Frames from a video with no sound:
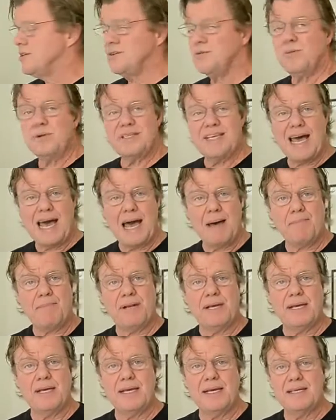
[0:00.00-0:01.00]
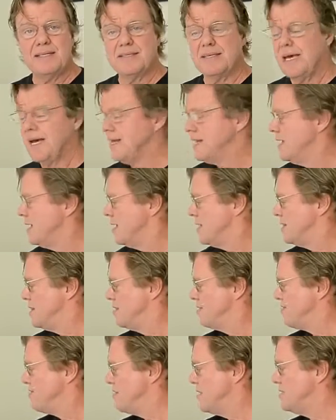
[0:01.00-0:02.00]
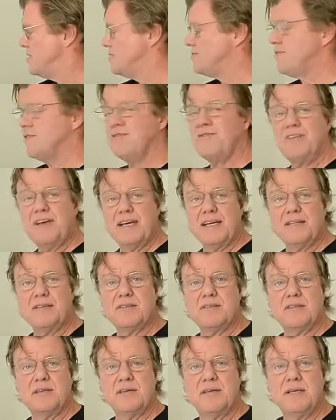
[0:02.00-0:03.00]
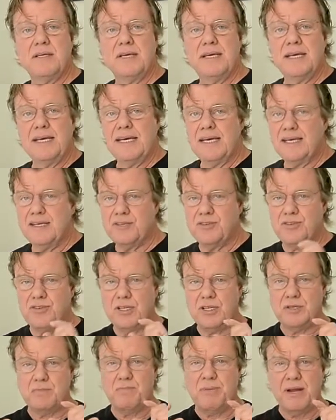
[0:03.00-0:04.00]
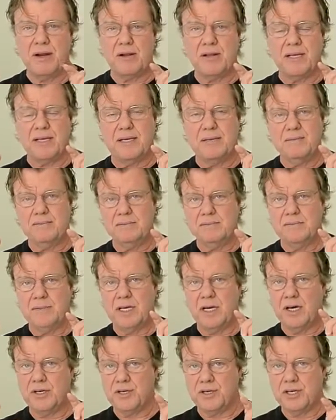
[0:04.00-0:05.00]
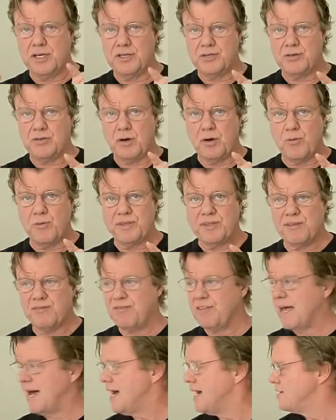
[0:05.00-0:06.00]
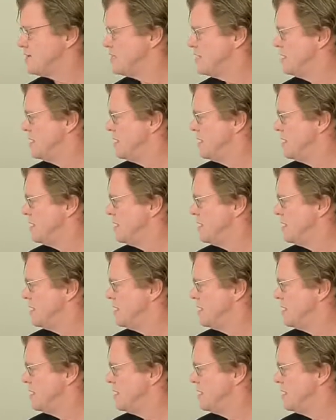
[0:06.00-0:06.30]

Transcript: So what's happening is that the front of her face is just barely under control with the flash